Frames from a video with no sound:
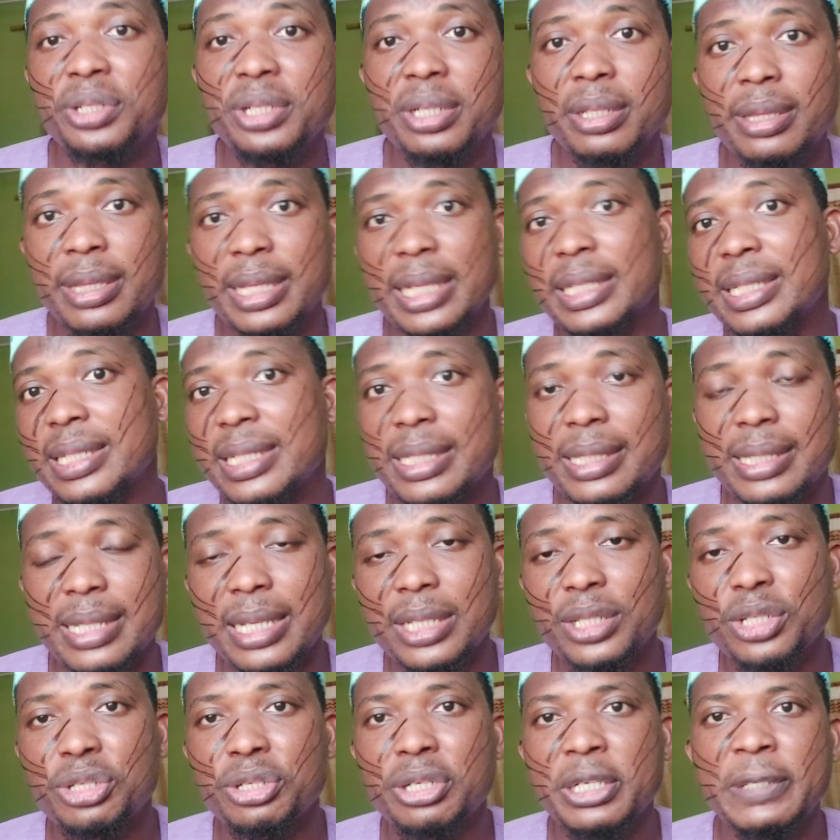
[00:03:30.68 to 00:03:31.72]
13th
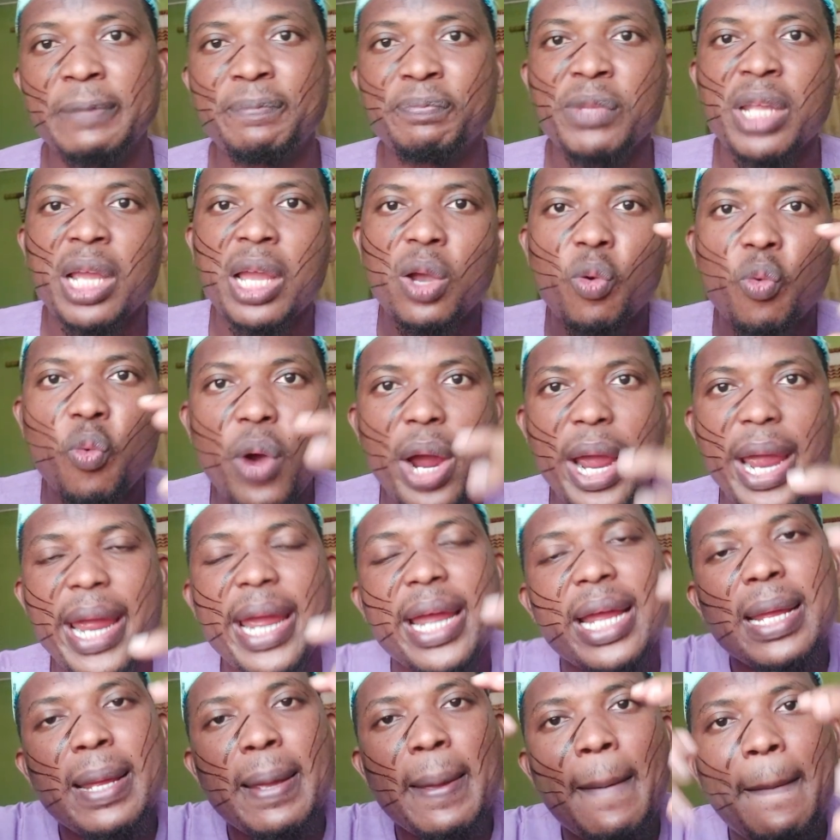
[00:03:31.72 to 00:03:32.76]
century,
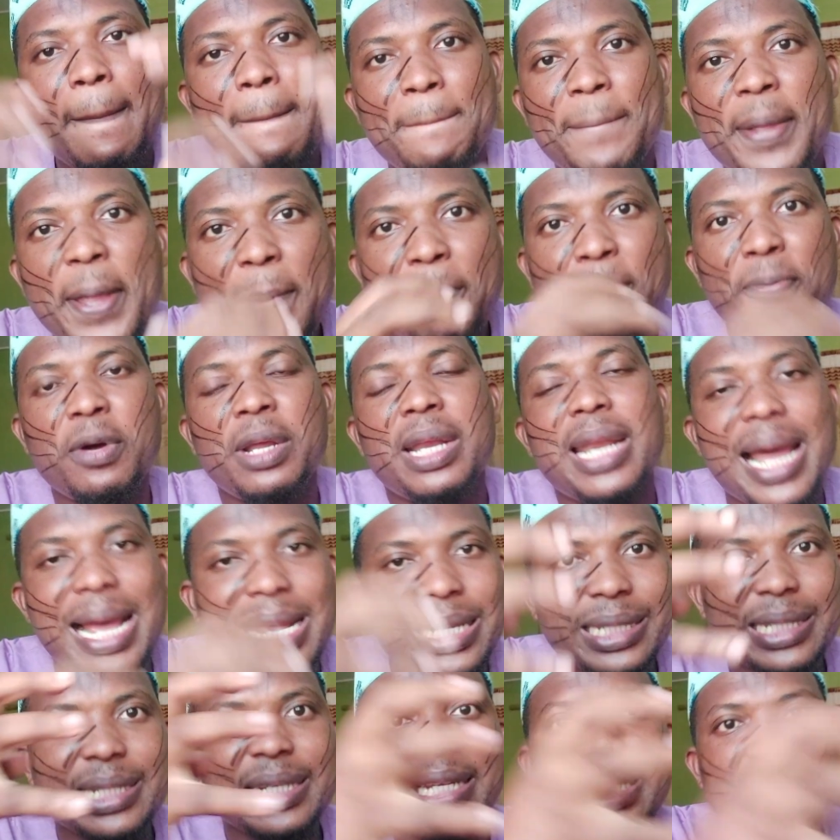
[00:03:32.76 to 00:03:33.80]
where people
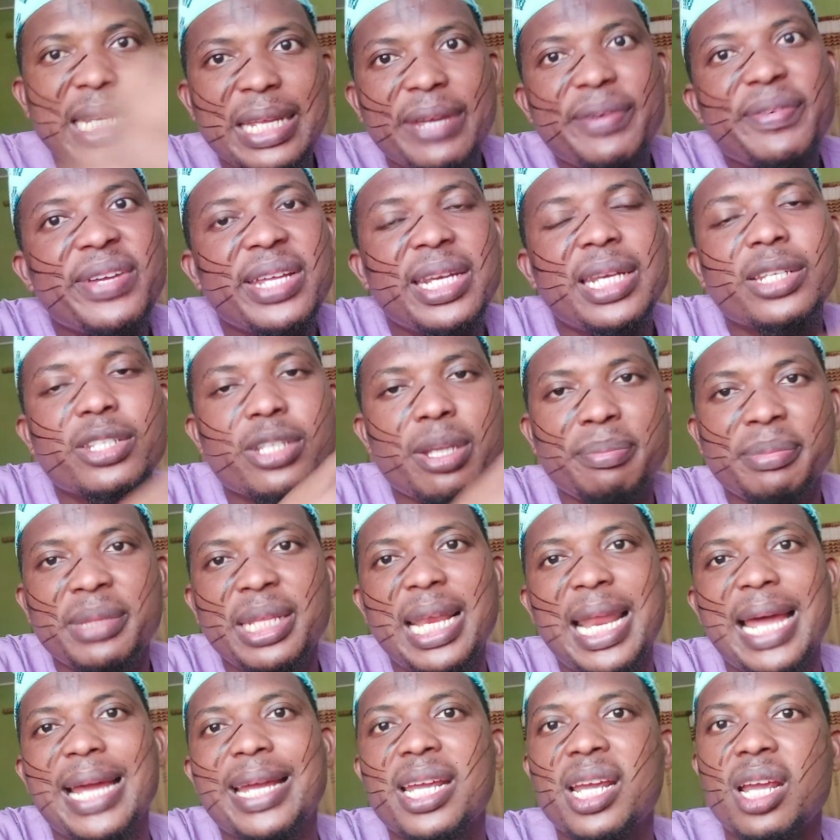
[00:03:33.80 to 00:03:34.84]
are still living
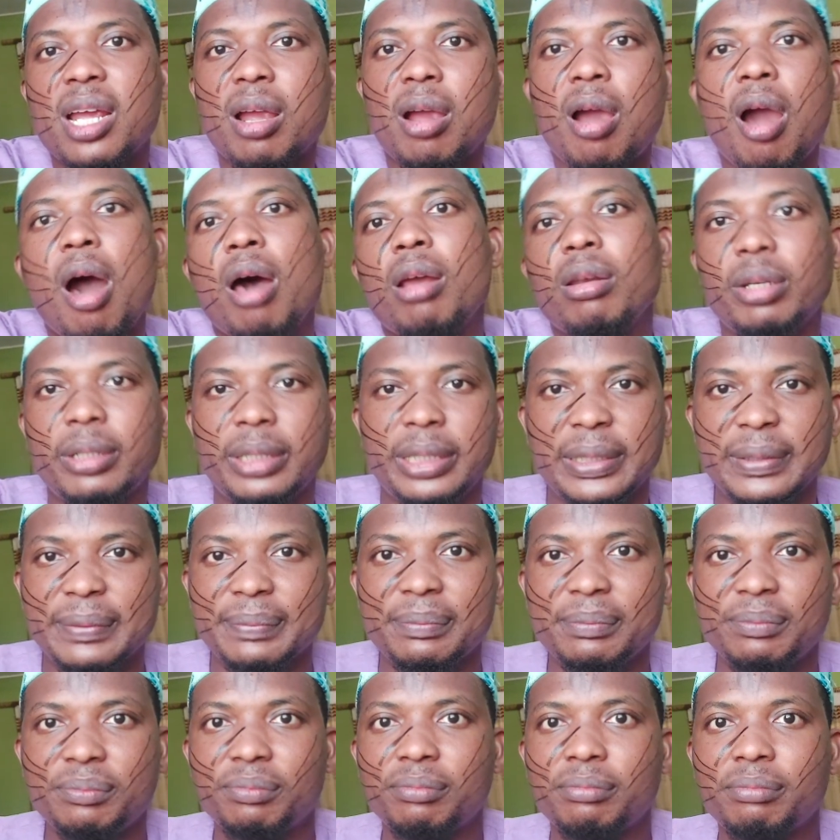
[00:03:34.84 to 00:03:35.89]
something like a colony,
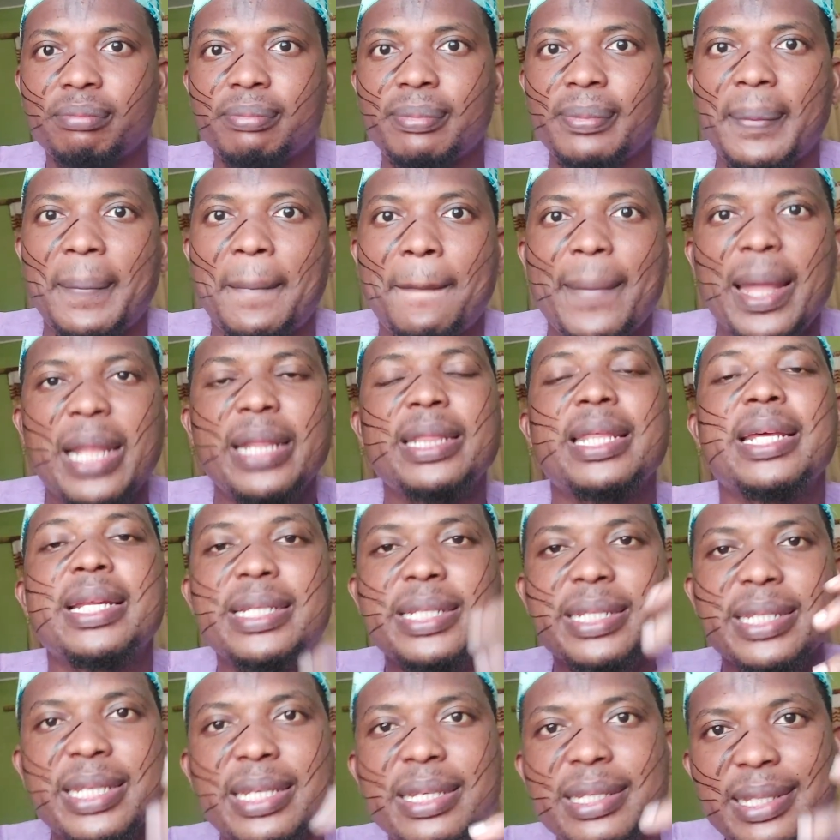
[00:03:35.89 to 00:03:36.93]
and there
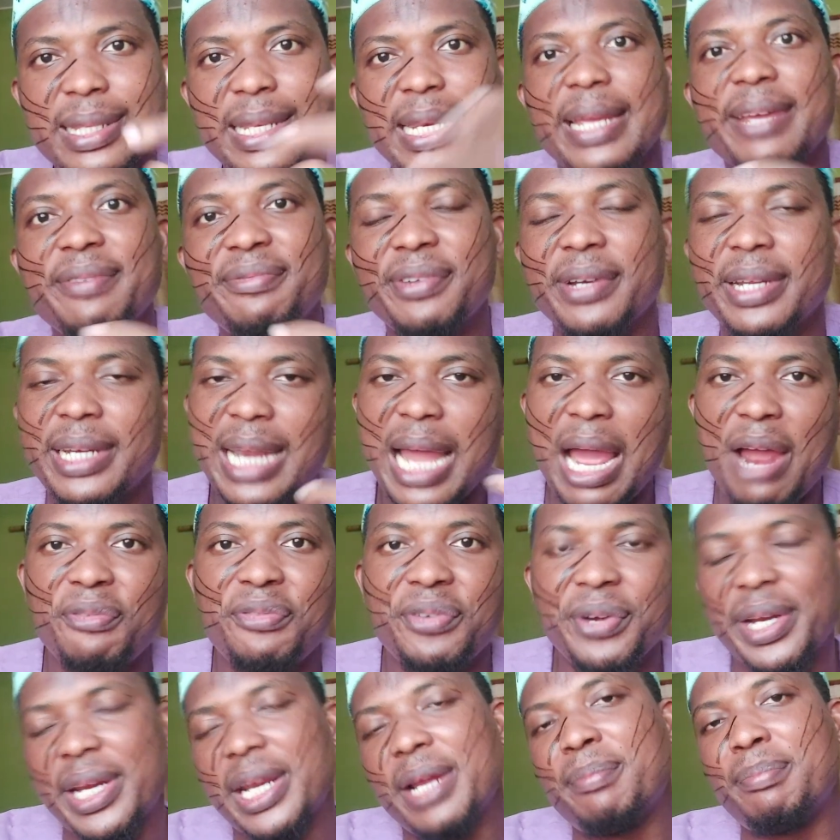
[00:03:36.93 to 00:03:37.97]
is still slavery in
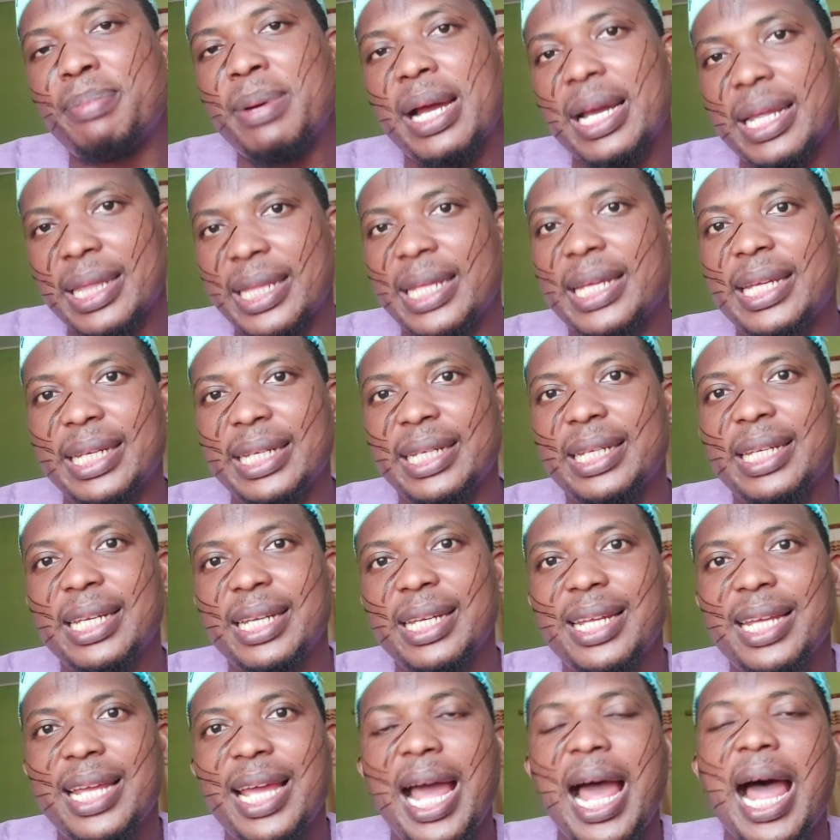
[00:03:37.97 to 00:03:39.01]
Africa back then,
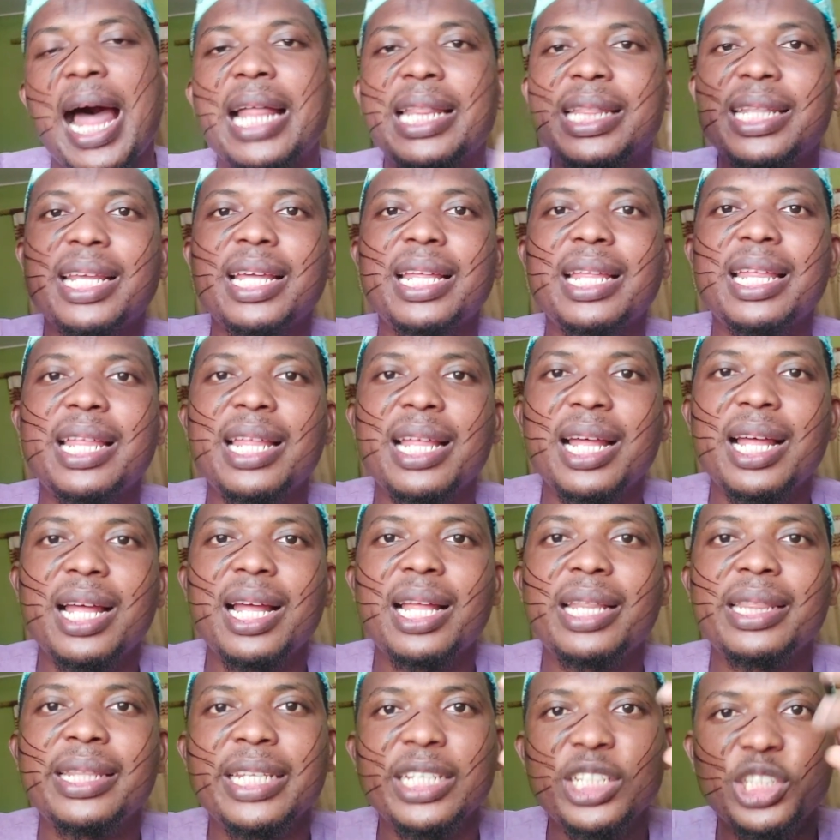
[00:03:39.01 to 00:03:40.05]
and
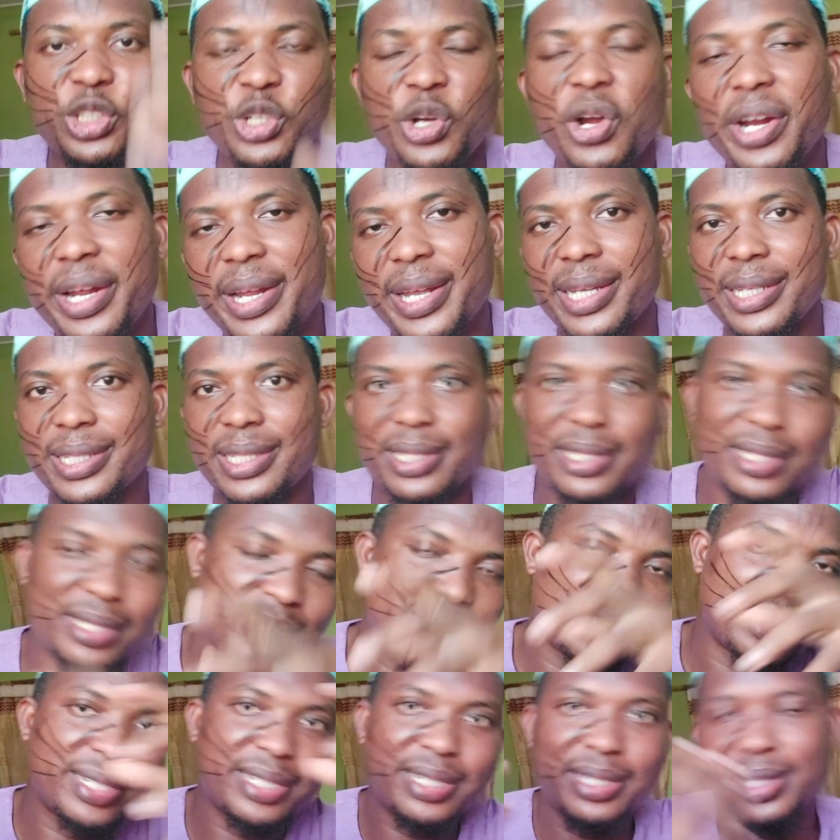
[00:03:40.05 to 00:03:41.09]
the
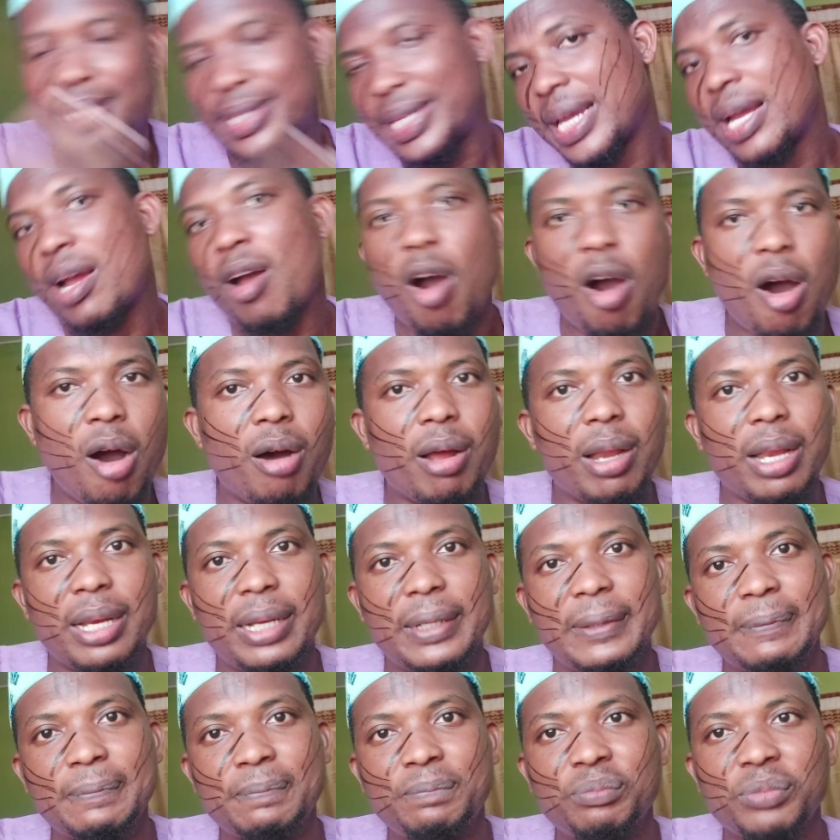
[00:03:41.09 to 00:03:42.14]
strongest take all.
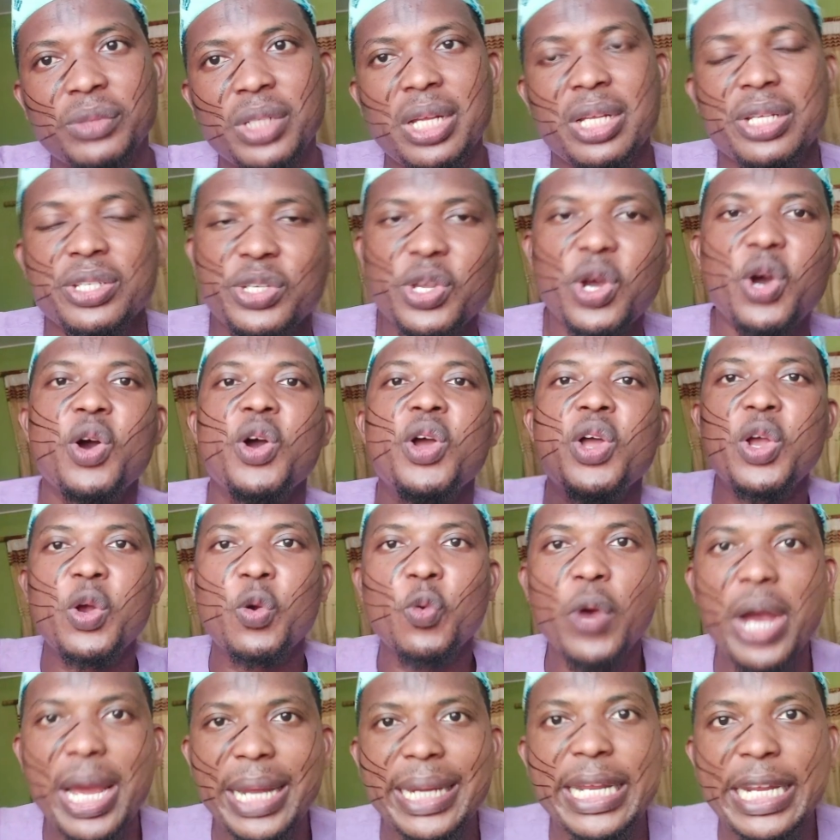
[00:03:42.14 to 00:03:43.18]
So
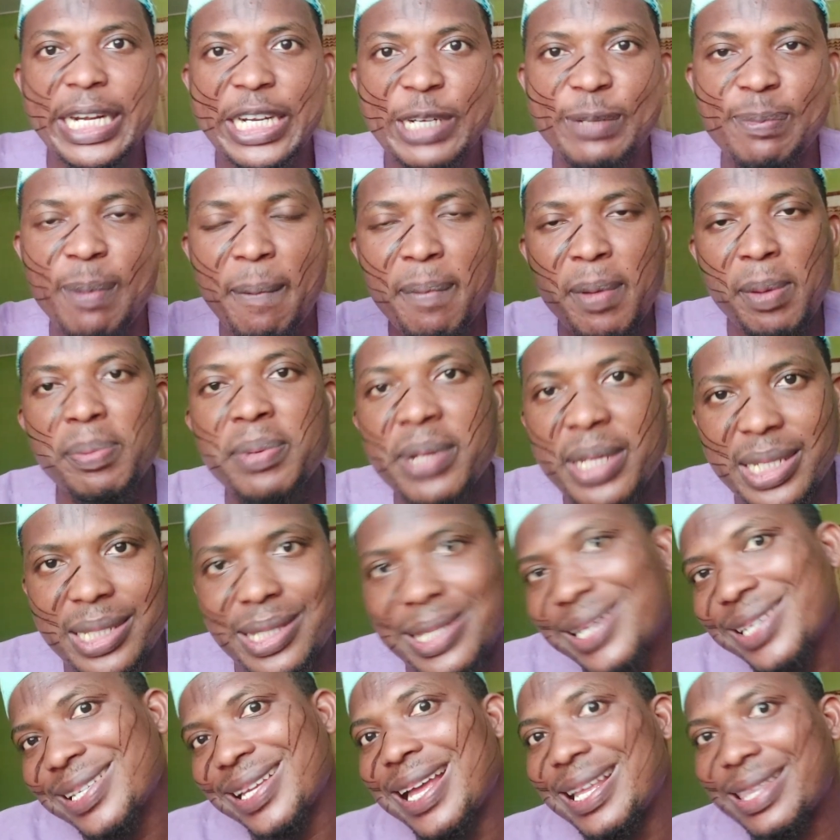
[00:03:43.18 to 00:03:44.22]
when a group of people is
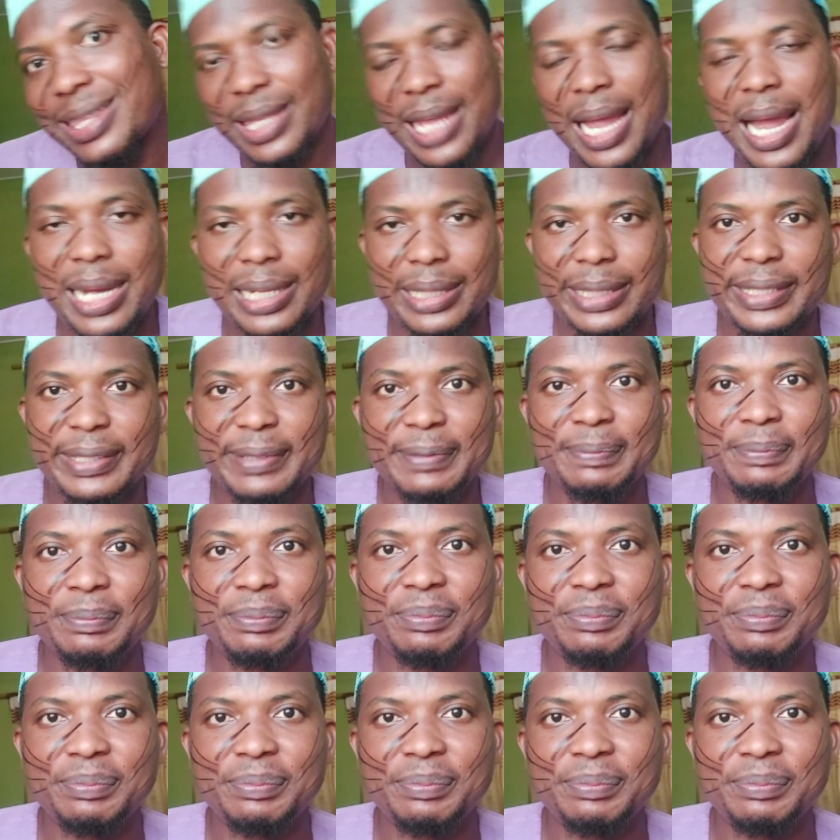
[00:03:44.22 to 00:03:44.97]
attacked